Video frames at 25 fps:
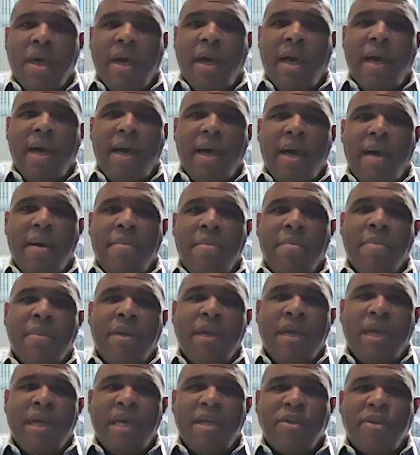
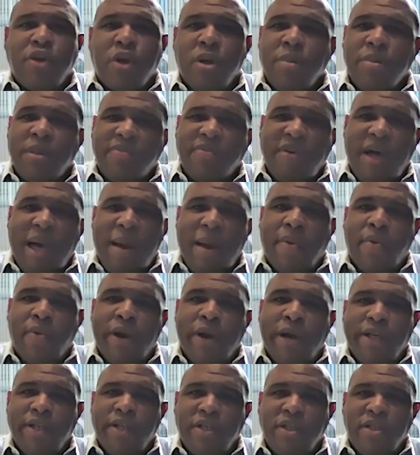Um, in terms of
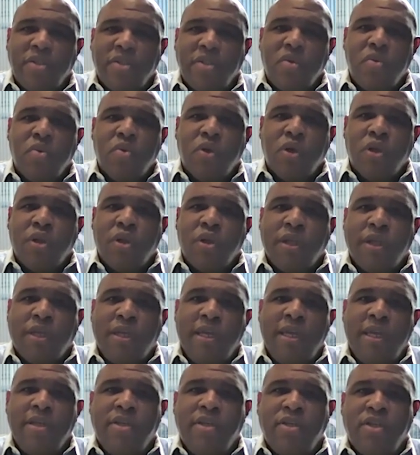operations, we're
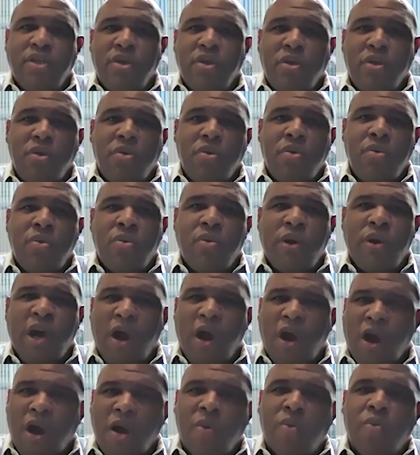looking to, we
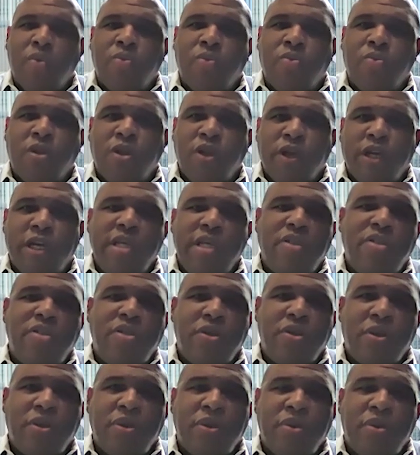are looking
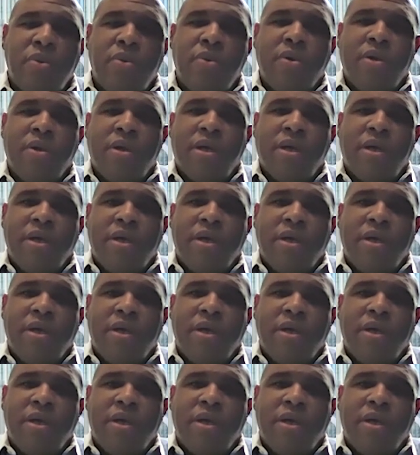to